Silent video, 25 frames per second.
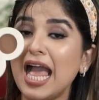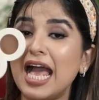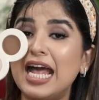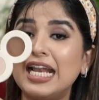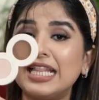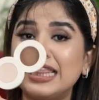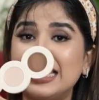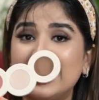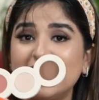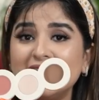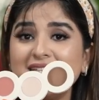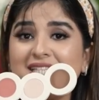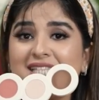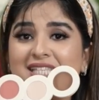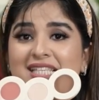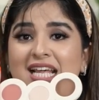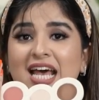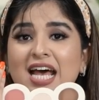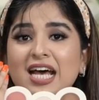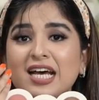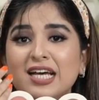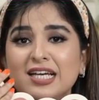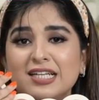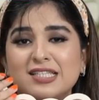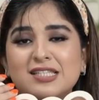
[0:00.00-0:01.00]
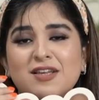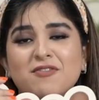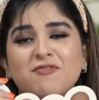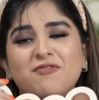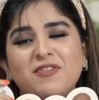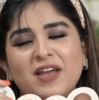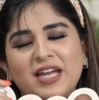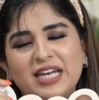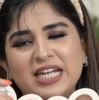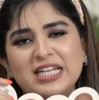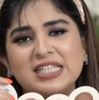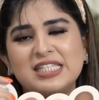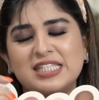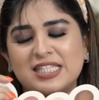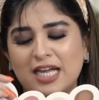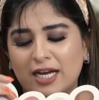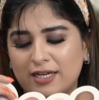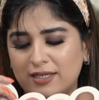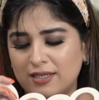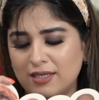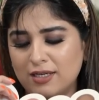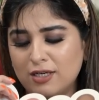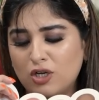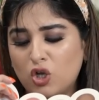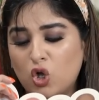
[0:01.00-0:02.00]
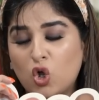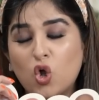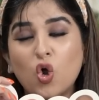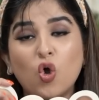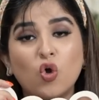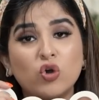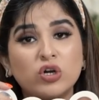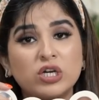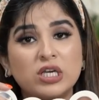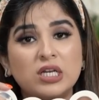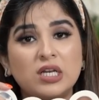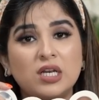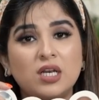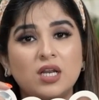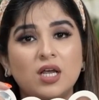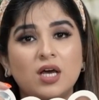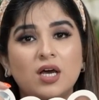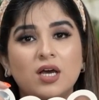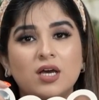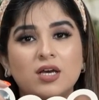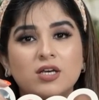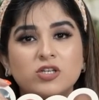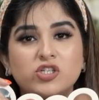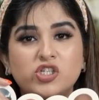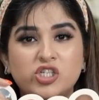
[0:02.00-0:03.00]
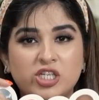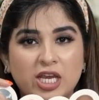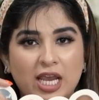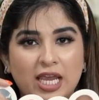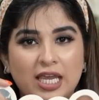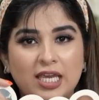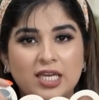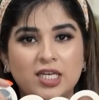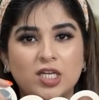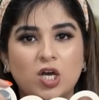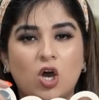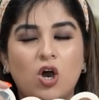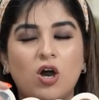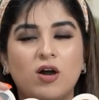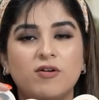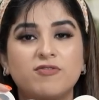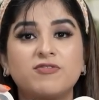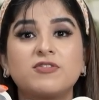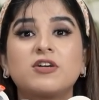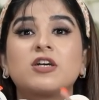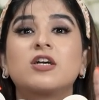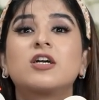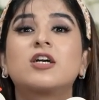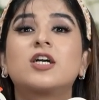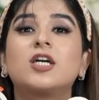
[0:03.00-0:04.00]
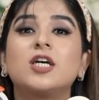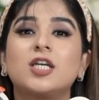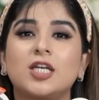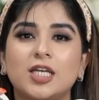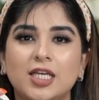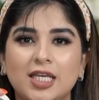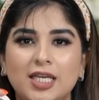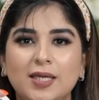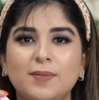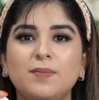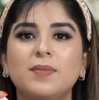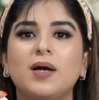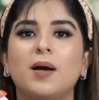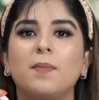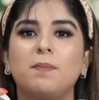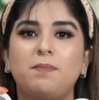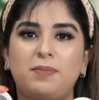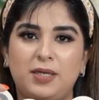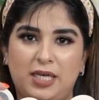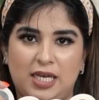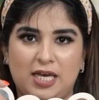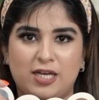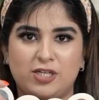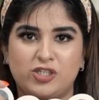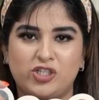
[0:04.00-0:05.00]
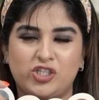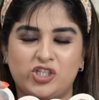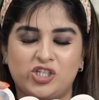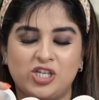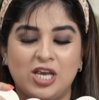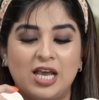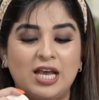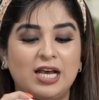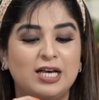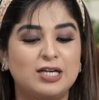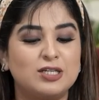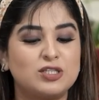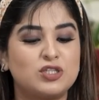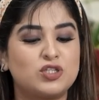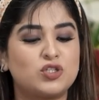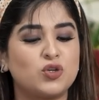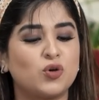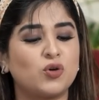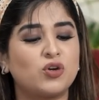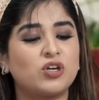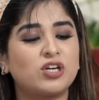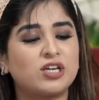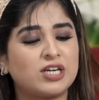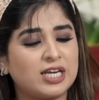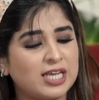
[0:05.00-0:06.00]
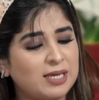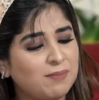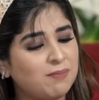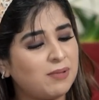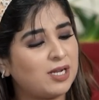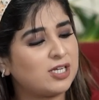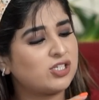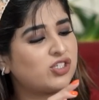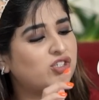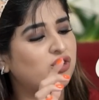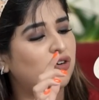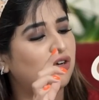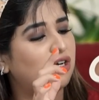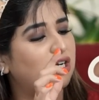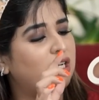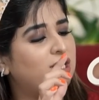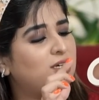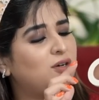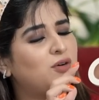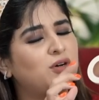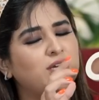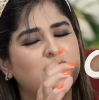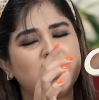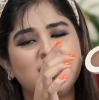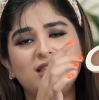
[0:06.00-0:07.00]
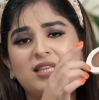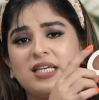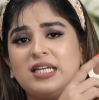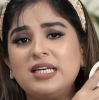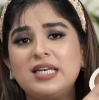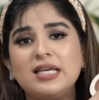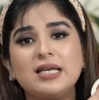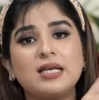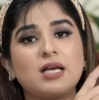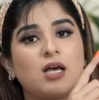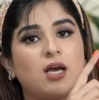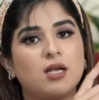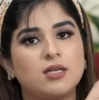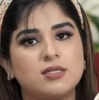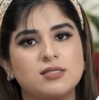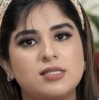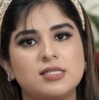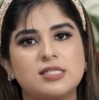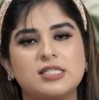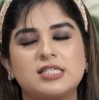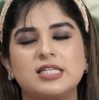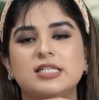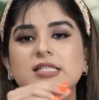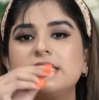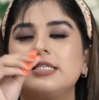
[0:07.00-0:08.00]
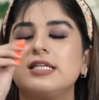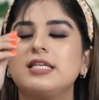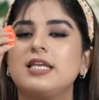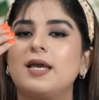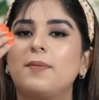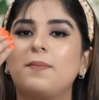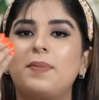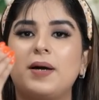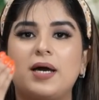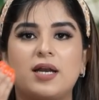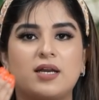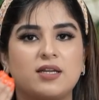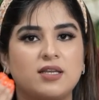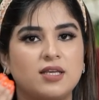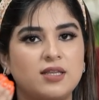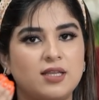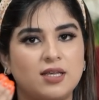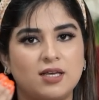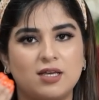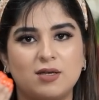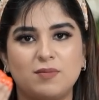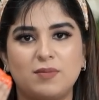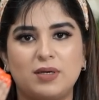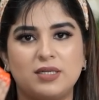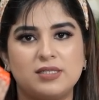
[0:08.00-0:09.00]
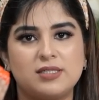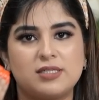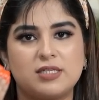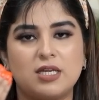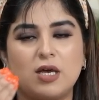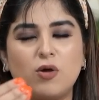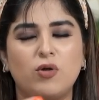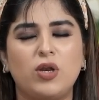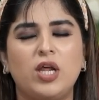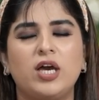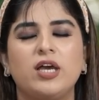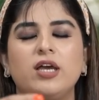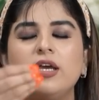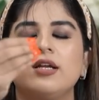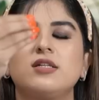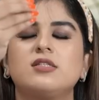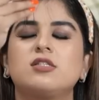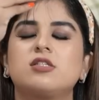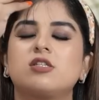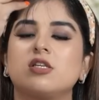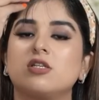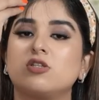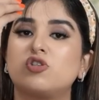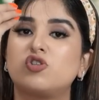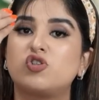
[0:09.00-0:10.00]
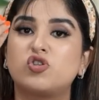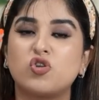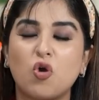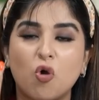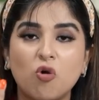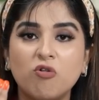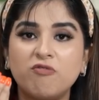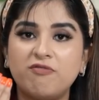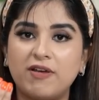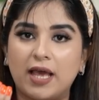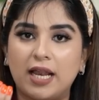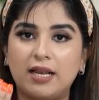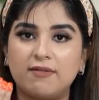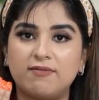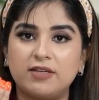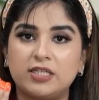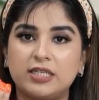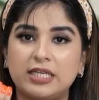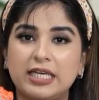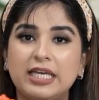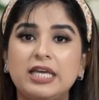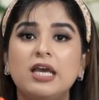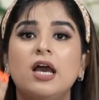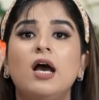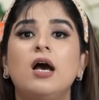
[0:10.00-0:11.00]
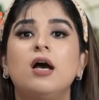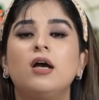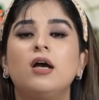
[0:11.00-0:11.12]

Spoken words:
And this is a very subtle coral shade of cream blush. So cream blush undu. Idinde consistency njan paranja ningalku manasilavilla. It's so velvety,